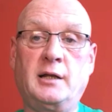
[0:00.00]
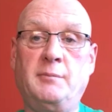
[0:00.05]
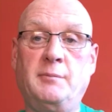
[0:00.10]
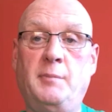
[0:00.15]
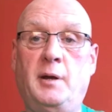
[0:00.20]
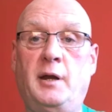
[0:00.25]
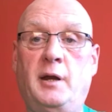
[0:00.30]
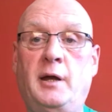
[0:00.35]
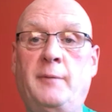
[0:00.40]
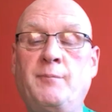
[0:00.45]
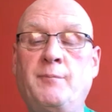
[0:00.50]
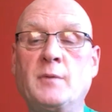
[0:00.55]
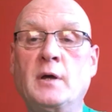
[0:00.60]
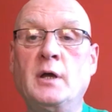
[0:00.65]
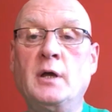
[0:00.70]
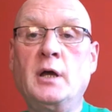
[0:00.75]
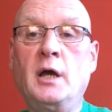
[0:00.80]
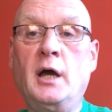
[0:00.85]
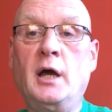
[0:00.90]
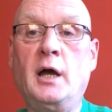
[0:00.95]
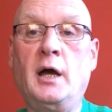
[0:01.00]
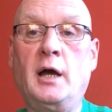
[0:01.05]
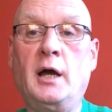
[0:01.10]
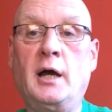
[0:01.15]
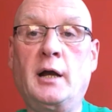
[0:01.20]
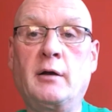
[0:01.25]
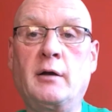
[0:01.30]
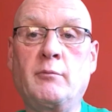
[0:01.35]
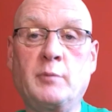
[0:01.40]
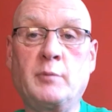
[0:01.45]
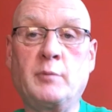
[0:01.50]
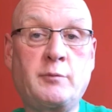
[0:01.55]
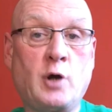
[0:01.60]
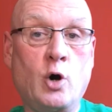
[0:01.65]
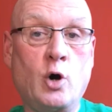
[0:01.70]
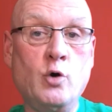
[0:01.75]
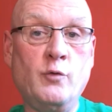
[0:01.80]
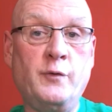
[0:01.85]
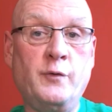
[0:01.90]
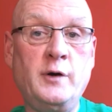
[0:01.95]
in a minute with
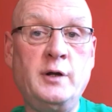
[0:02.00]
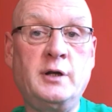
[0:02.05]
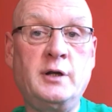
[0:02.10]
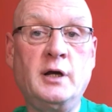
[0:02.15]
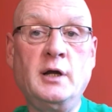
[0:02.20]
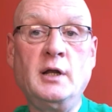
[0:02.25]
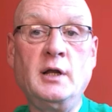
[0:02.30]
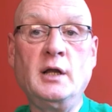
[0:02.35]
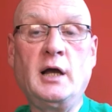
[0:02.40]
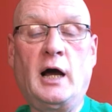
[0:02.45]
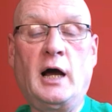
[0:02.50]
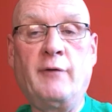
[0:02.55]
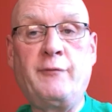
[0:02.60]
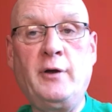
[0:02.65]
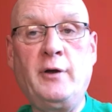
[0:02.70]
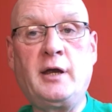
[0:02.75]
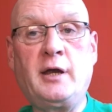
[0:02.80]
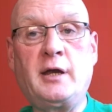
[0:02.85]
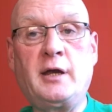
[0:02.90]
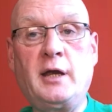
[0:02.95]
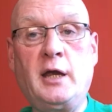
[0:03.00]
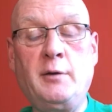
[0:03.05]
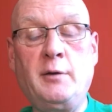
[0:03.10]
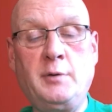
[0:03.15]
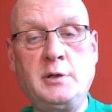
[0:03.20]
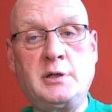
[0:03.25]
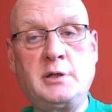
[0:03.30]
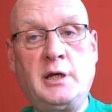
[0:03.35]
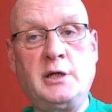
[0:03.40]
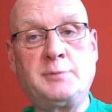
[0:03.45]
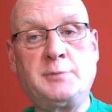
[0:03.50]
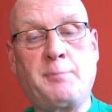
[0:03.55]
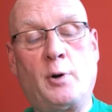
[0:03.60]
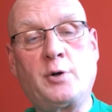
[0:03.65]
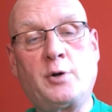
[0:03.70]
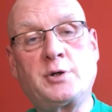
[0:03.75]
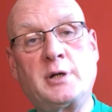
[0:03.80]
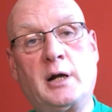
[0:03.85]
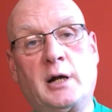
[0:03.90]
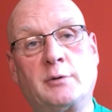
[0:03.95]
COVID. I think he's
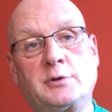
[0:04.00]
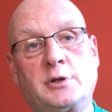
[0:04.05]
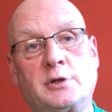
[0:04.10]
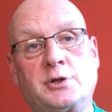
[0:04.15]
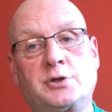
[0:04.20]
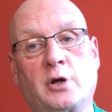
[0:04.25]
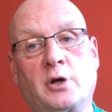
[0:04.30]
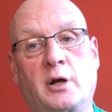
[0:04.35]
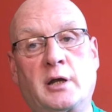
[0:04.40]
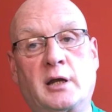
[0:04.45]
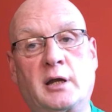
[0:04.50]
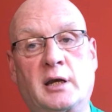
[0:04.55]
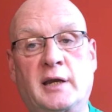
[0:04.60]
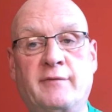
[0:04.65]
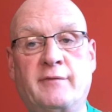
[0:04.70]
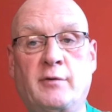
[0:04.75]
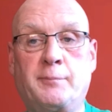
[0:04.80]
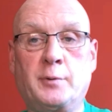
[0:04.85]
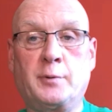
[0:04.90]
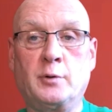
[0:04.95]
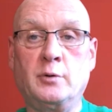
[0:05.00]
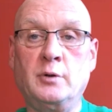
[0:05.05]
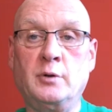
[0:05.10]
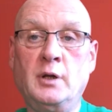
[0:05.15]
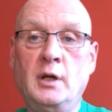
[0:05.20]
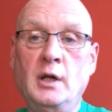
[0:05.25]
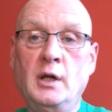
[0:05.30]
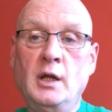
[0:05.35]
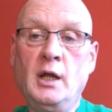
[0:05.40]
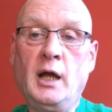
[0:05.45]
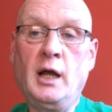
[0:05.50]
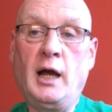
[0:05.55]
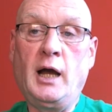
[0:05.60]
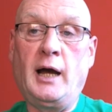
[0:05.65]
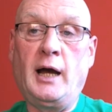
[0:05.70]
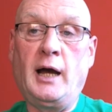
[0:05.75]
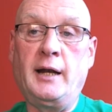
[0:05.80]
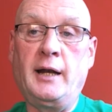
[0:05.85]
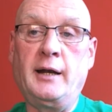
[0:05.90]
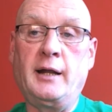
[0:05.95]
boxing out of the Solly in Liverpool.
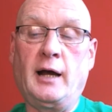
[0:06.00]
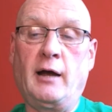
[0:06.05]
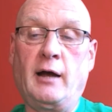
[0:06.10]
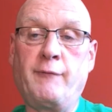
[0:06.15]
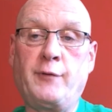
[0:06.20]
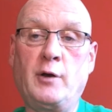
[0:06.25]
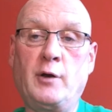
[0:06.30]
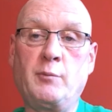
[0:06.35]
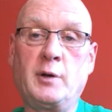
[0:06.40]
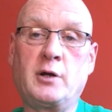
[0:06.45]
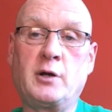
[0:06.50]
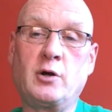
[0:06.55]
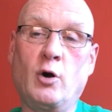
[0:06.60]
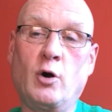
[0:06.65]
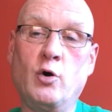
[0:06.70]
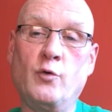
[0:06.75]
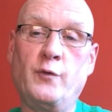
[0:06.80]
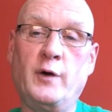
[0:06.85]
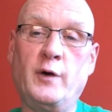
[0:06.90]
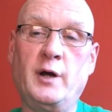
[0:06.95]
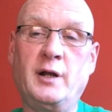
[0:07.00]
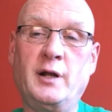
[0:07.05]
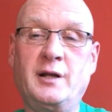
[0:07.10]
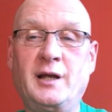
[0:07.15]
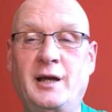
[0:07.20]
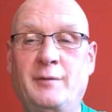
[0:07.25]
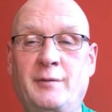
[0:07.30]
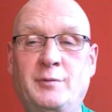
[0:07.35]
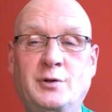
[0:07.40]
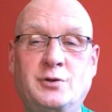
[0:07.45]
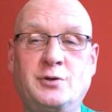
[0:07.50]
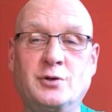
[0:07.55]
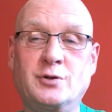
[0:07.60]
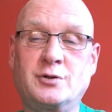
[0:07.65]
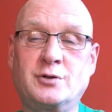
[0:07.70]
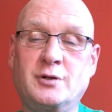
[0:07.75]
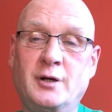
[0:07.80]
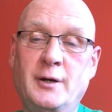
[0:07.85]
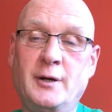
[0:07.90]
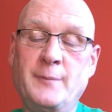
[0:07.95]
And I think with COVID, it was
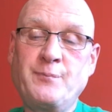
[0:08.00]
just,